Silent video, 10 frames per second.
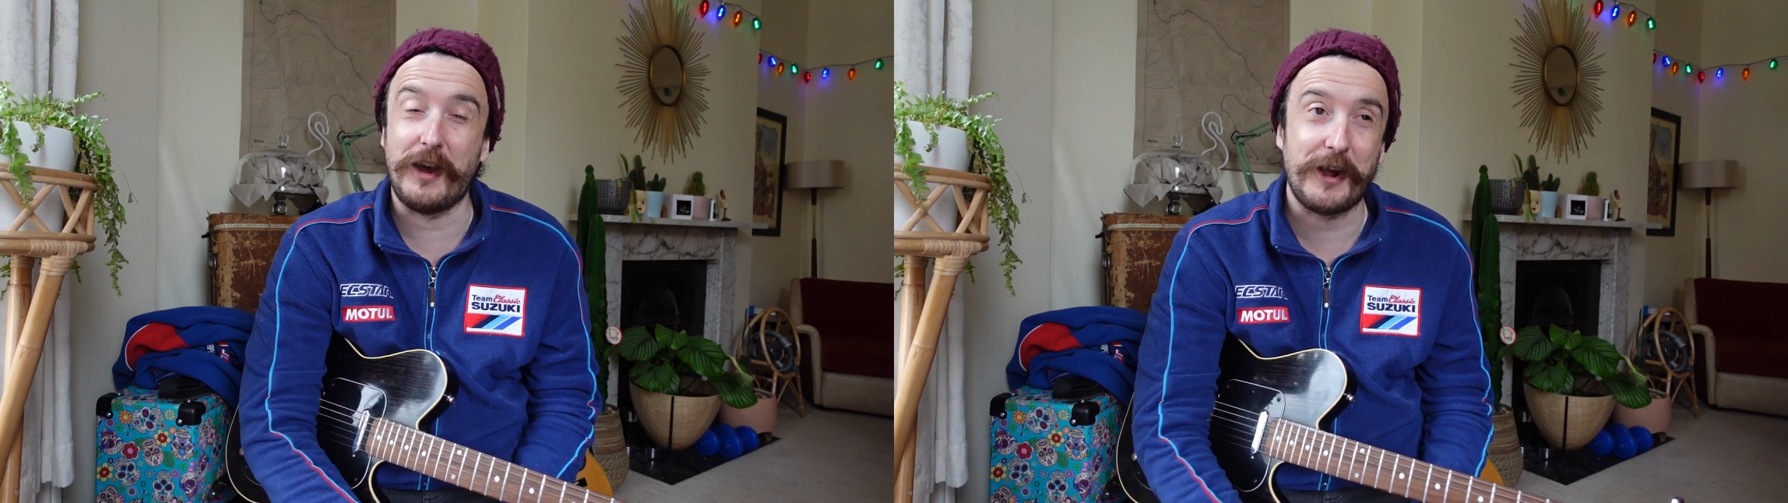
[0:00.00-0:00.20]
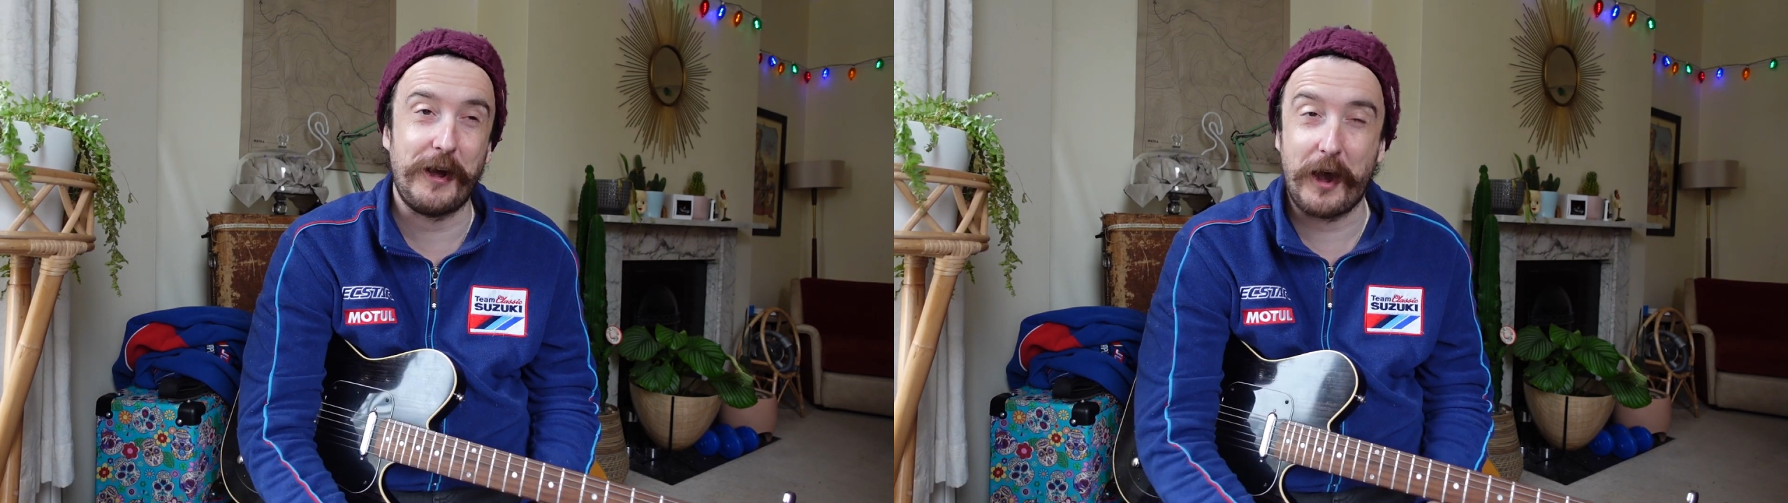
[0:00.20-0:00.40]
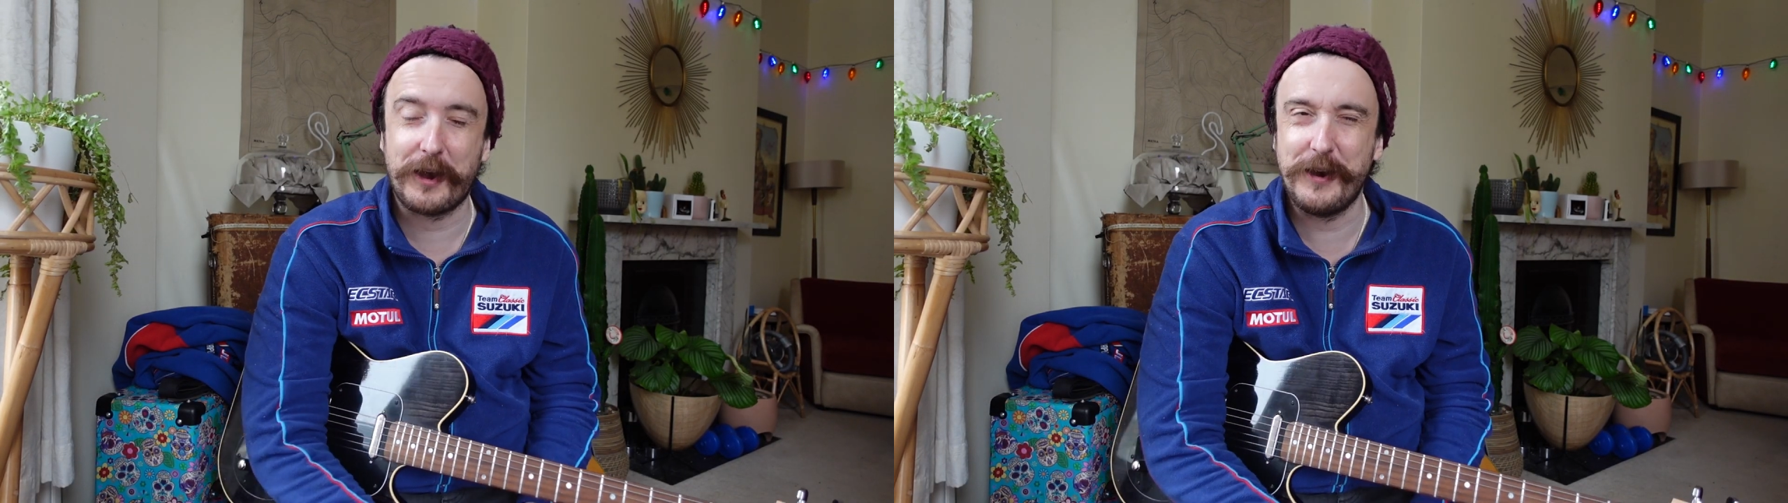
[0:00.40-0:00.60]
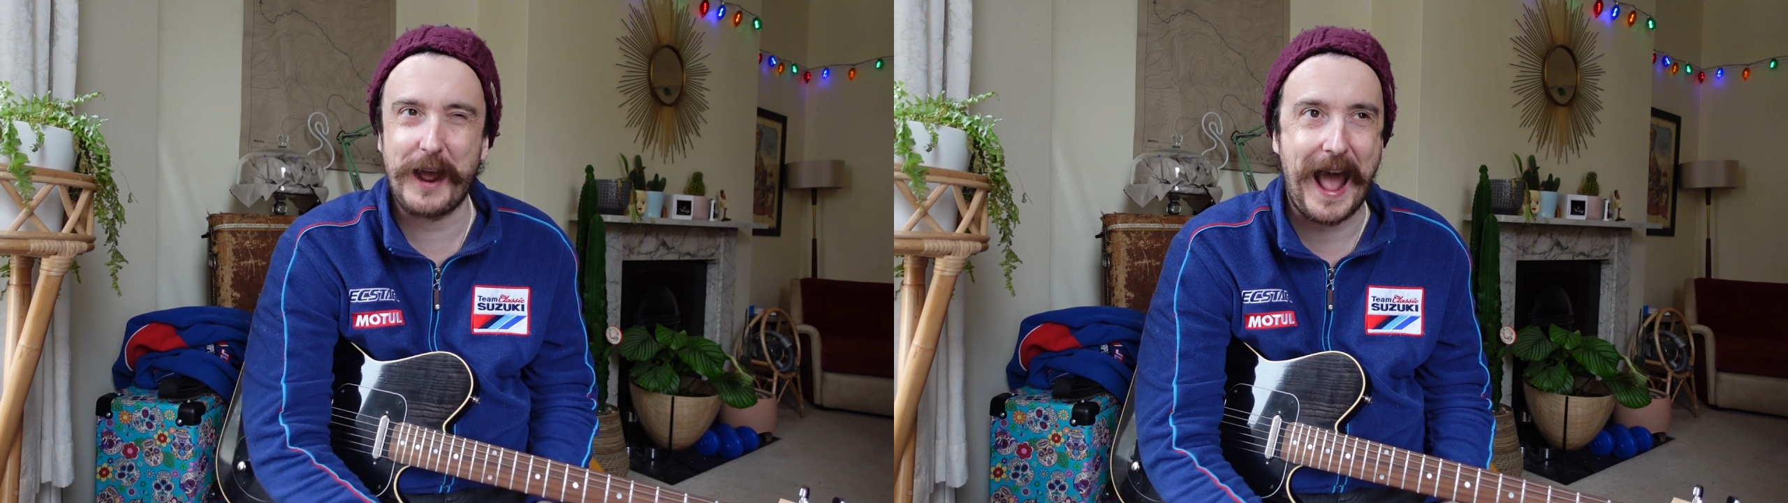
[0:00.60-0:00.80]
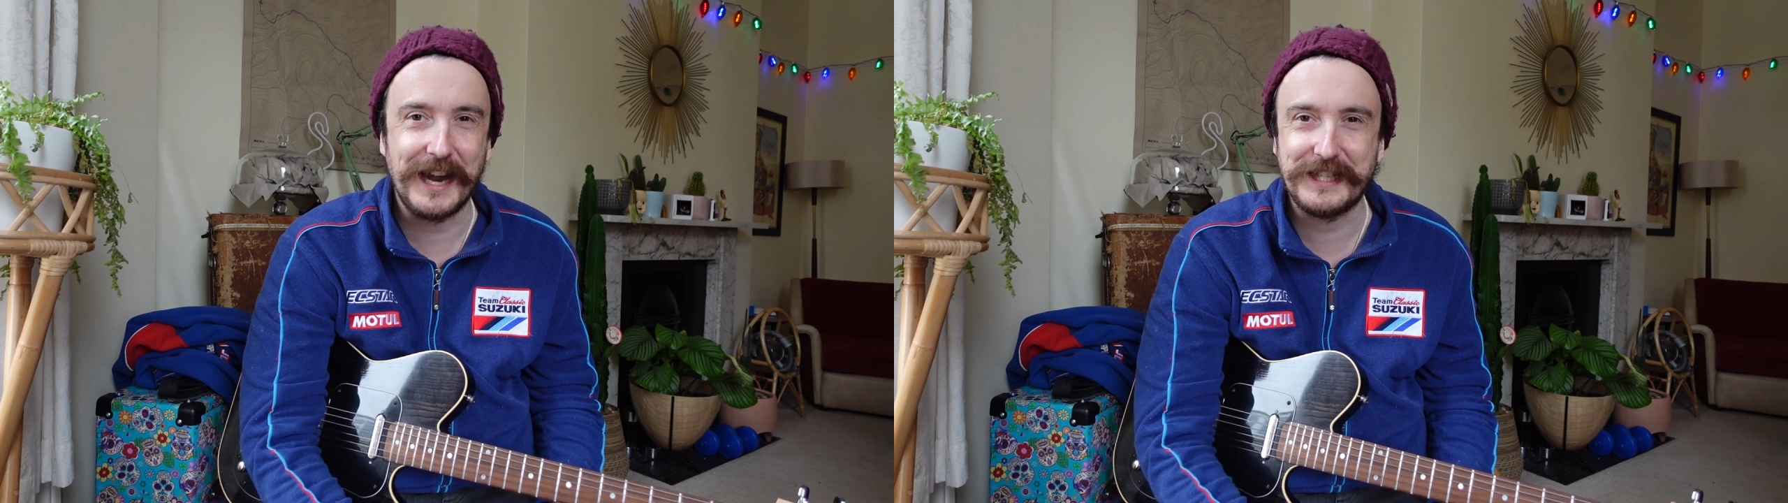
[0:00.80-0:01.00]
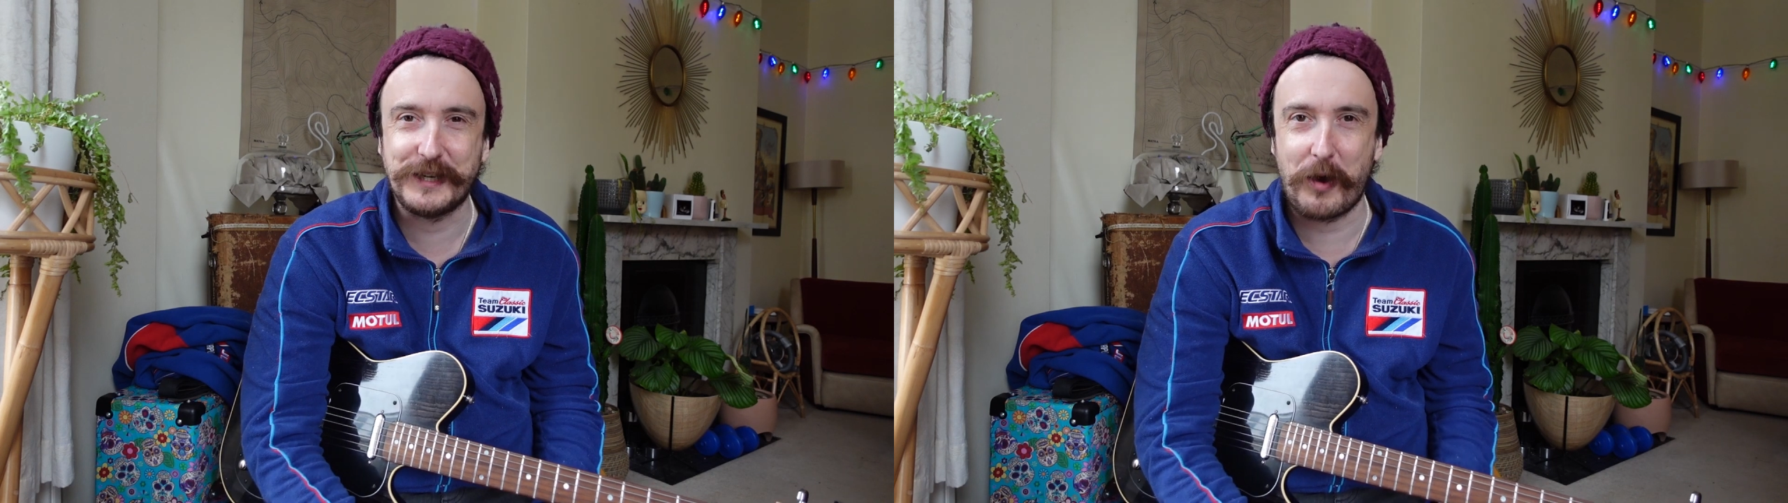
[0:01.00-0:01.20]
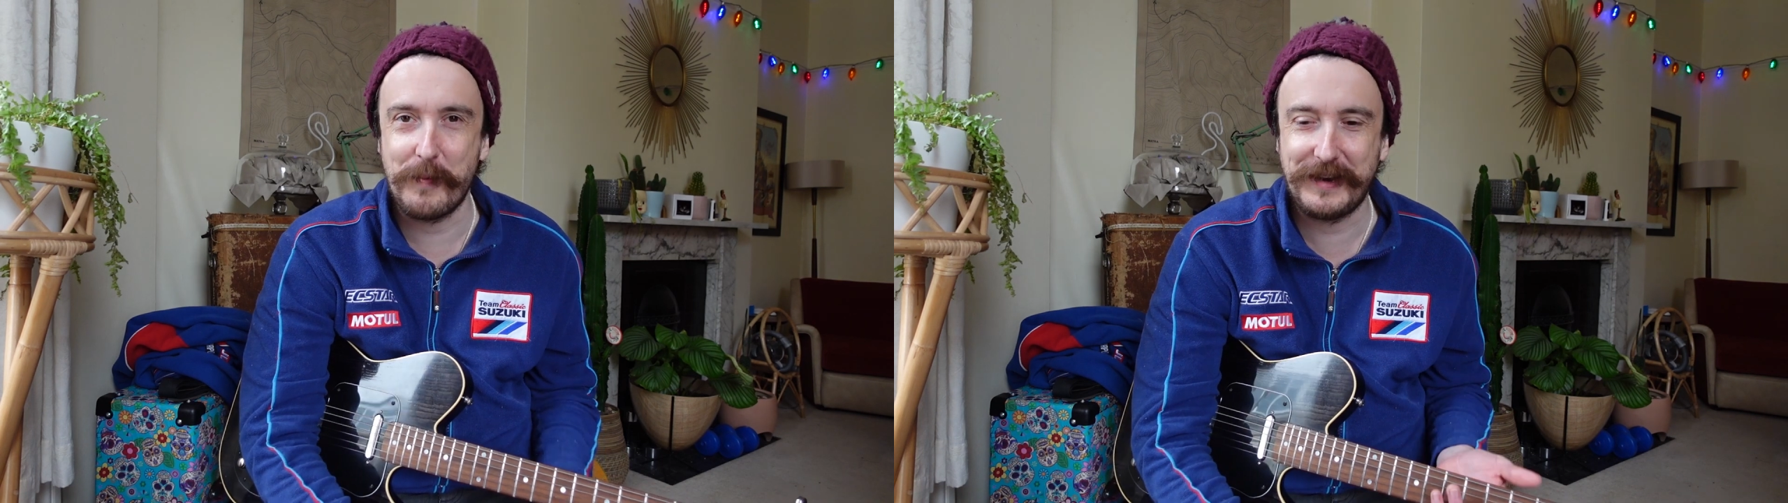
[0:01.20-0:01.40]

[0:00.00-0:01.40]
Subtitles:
I couldn't actually quite